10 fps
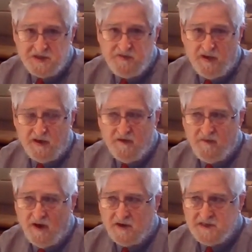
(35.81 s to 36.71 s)
spelling of
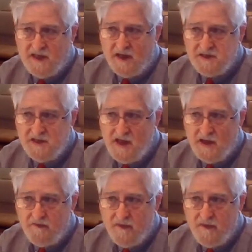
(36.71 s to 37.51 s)
Bach's last name.